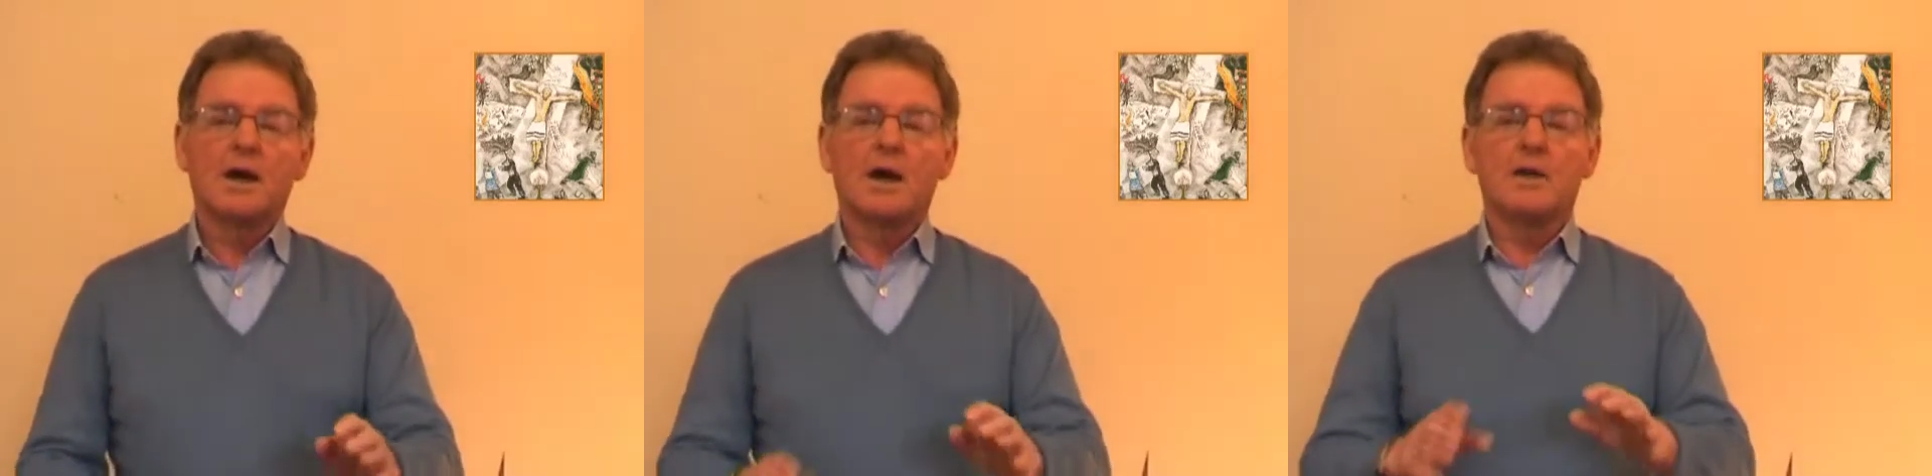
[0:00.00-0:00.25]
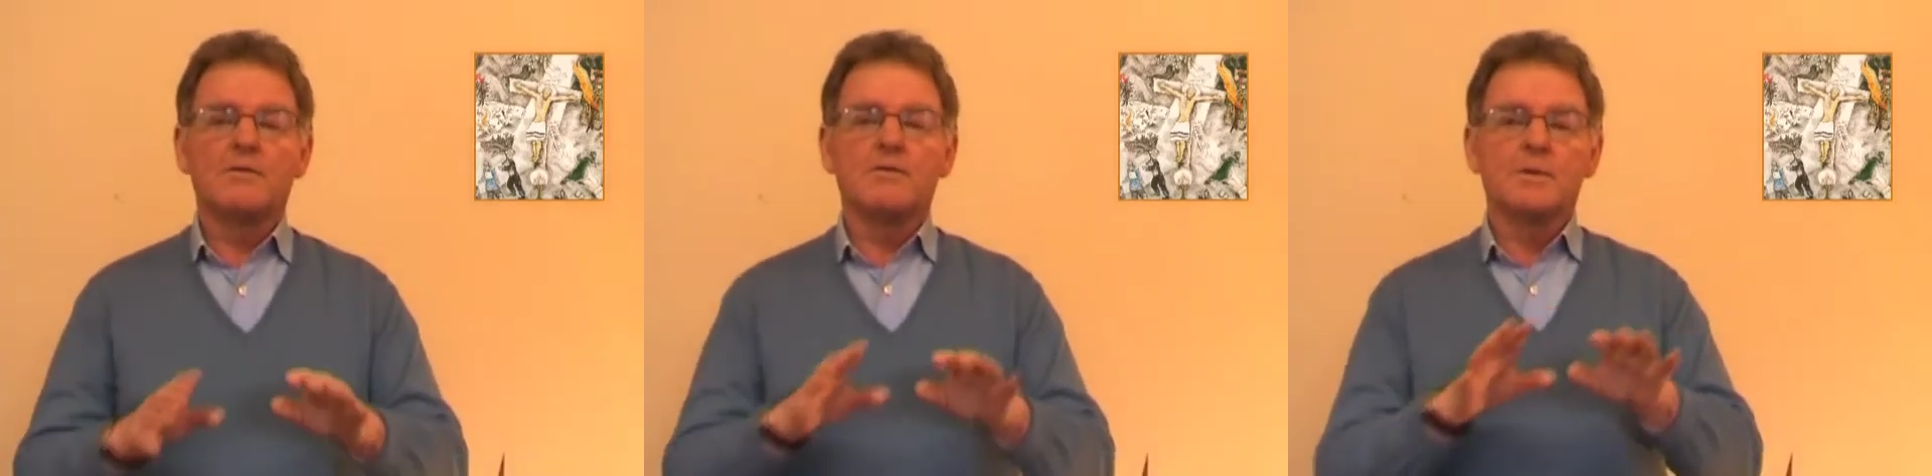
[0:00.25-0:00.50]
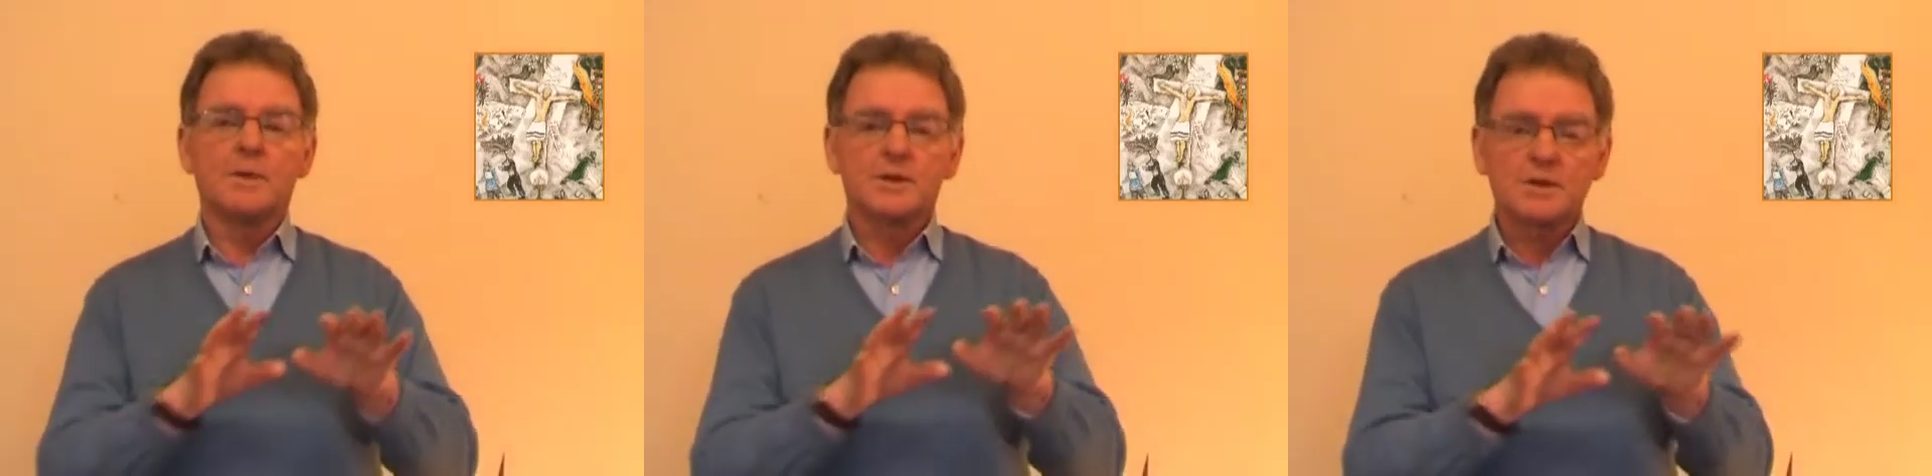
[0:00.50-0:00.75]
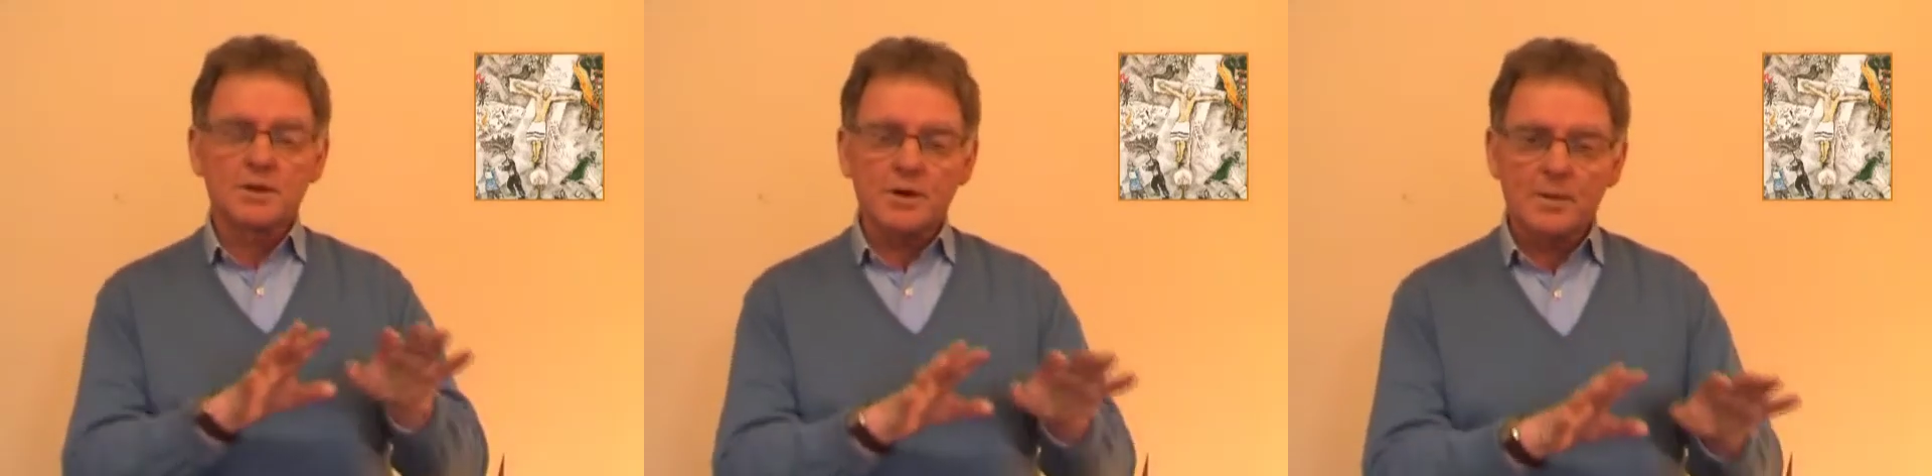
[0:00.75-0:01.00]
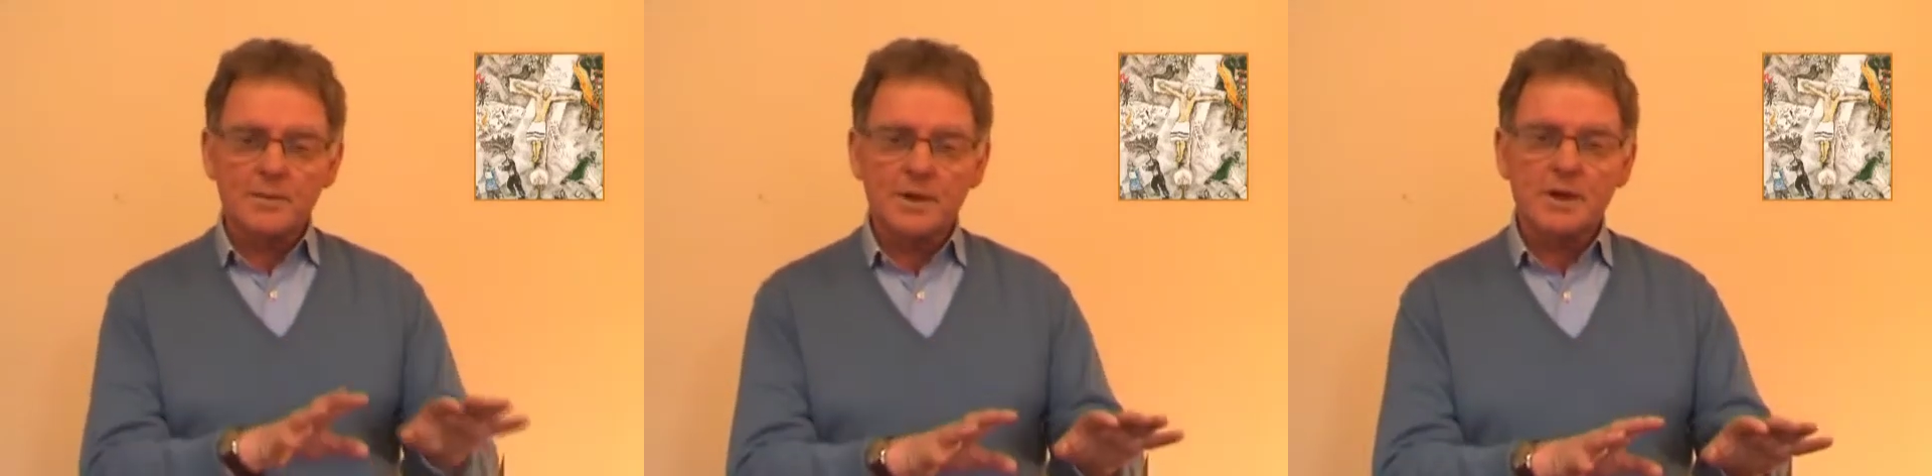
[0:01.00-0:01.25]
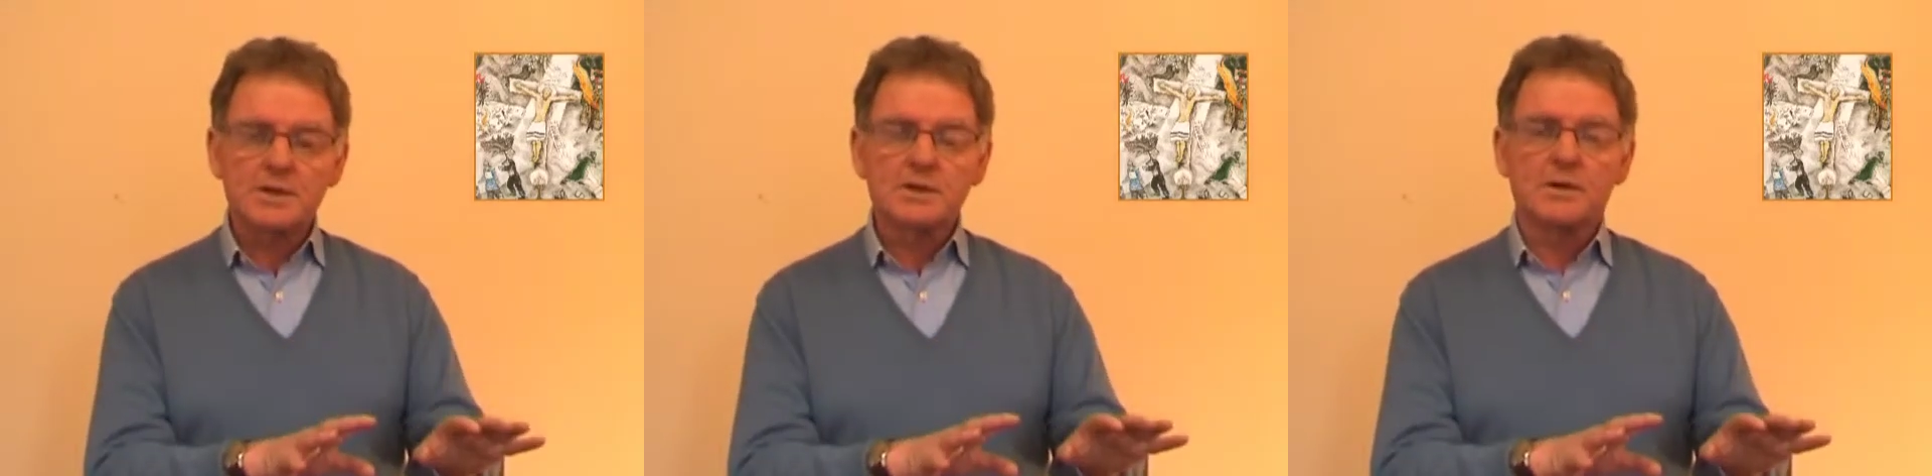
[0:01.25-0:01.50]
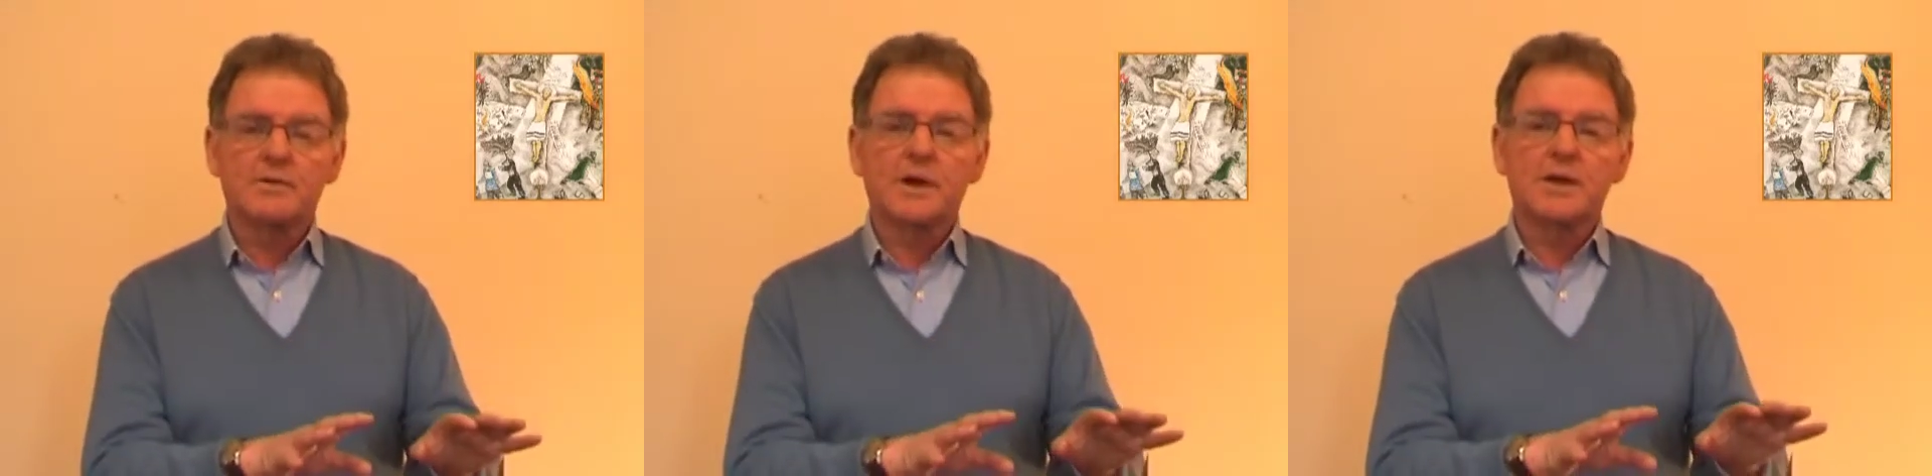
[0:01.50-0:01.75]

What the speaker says: and from the synoptics of